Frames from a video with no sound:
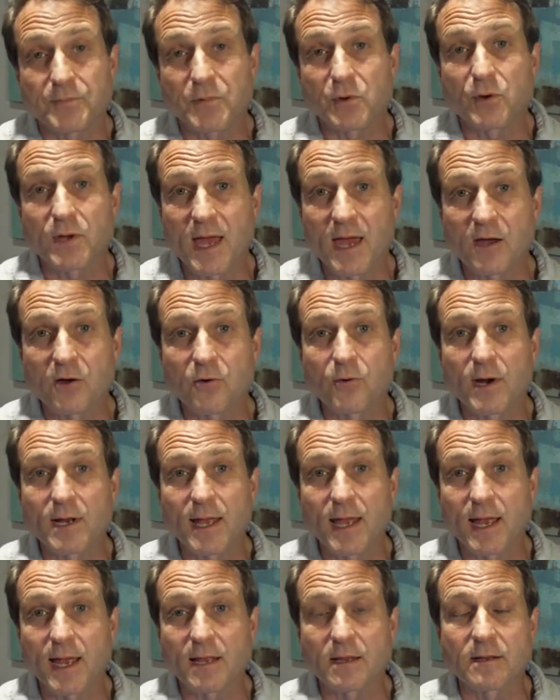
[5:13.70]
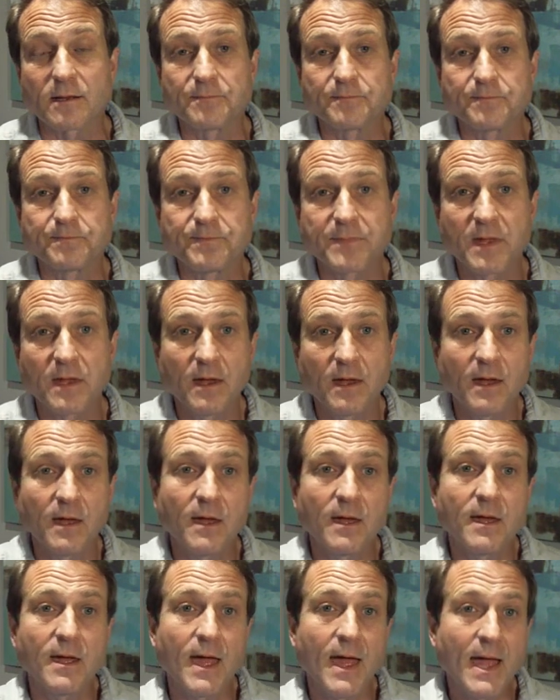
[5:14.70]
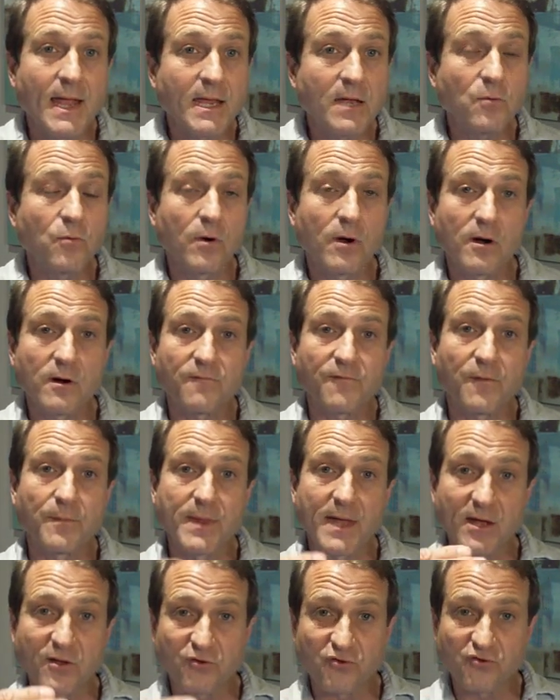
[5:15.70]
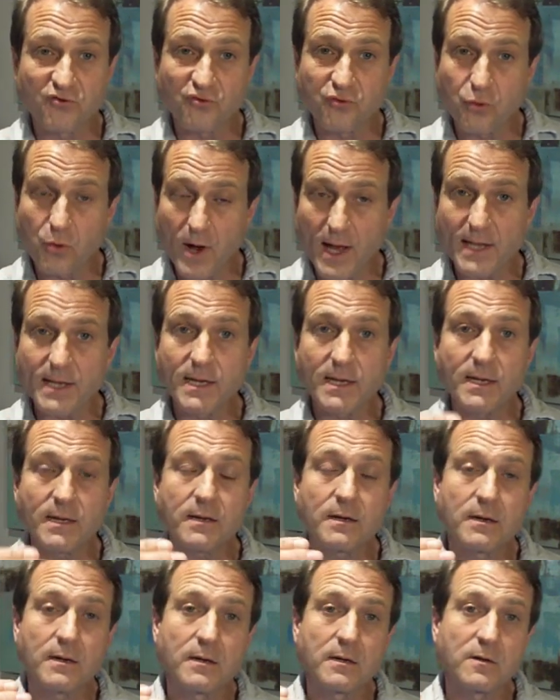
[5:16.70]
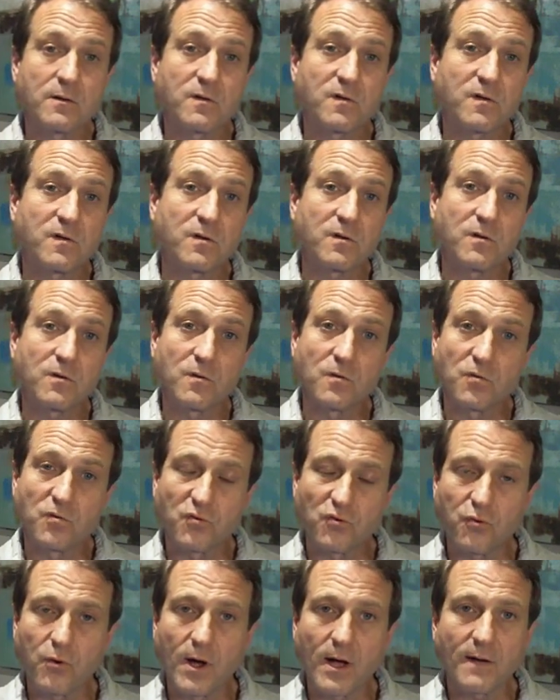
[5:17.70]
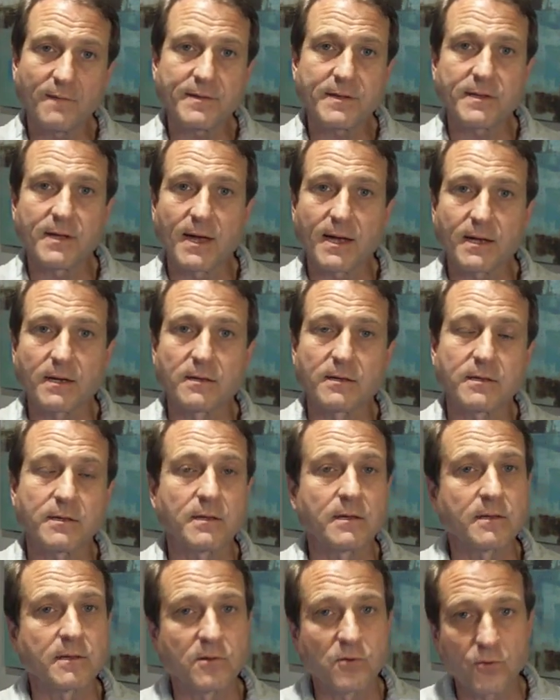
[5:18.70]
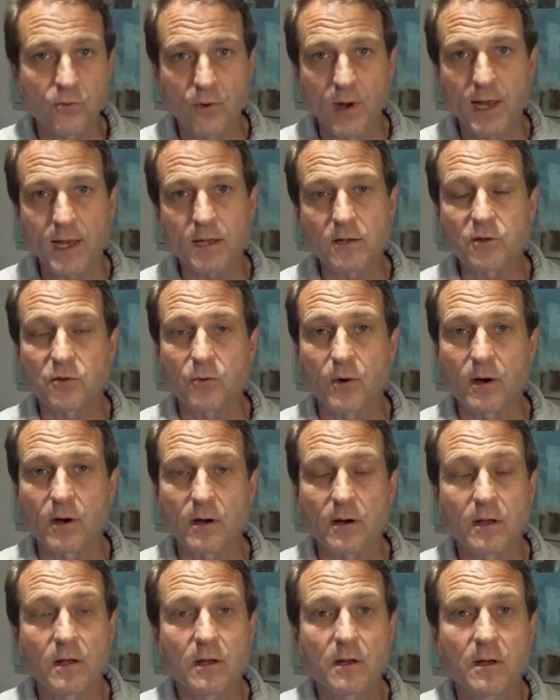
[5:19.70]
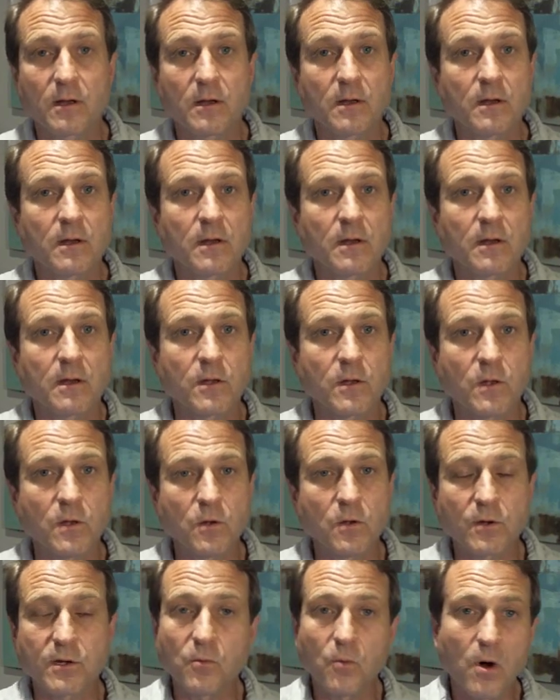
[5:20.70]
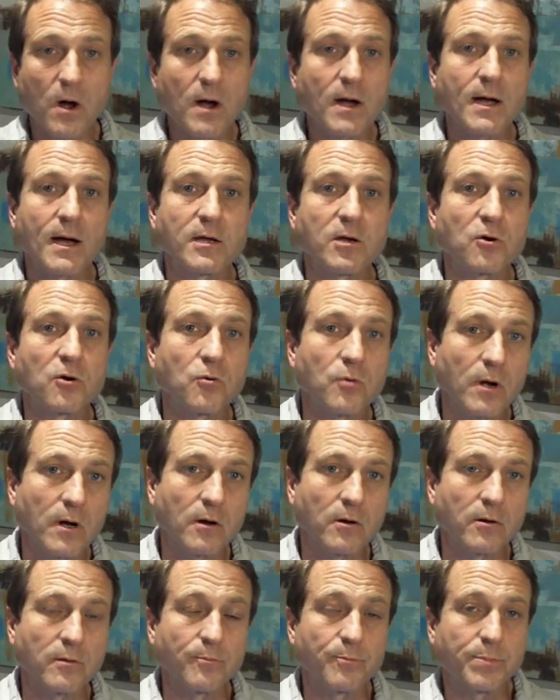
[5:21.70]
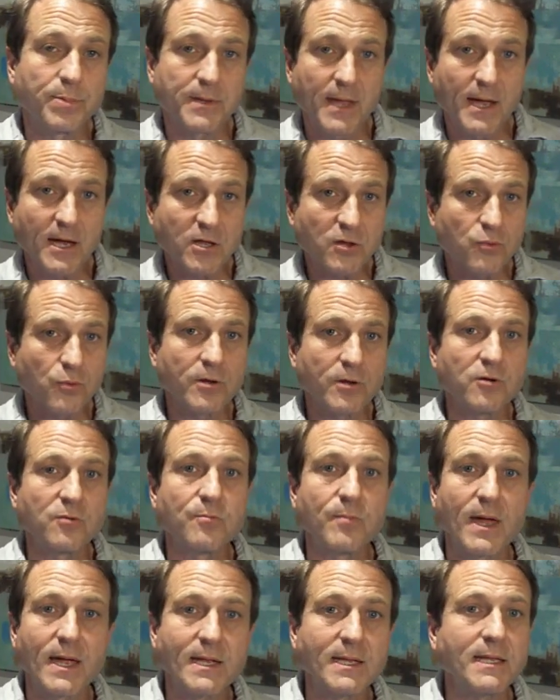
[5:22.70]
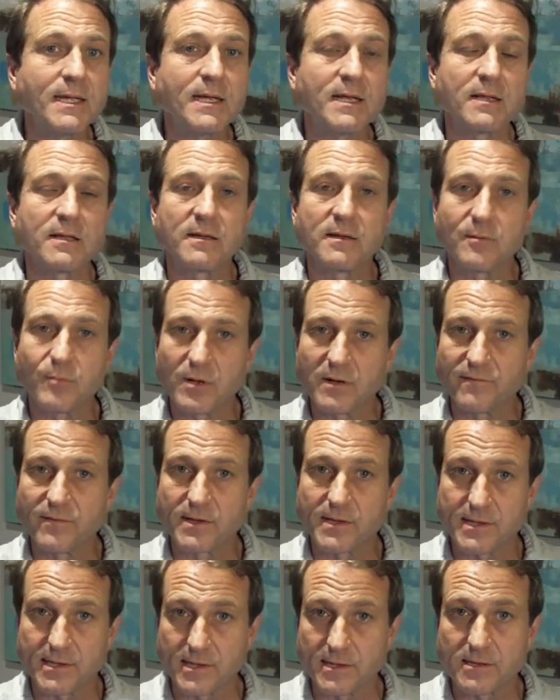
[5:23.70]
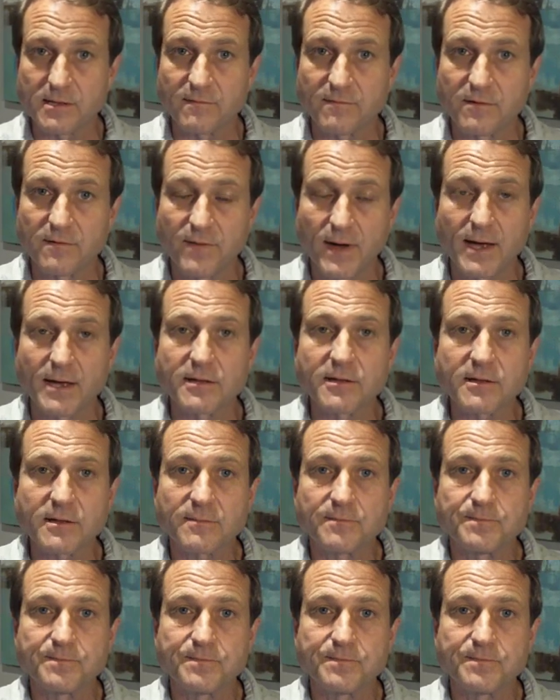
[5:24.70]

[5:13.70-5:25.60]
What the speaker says: can't quite handle it. Anywhere from that 20 to 12 seconds is the range where you can walk on your own, but that's where you may need a little bit of an assistive device.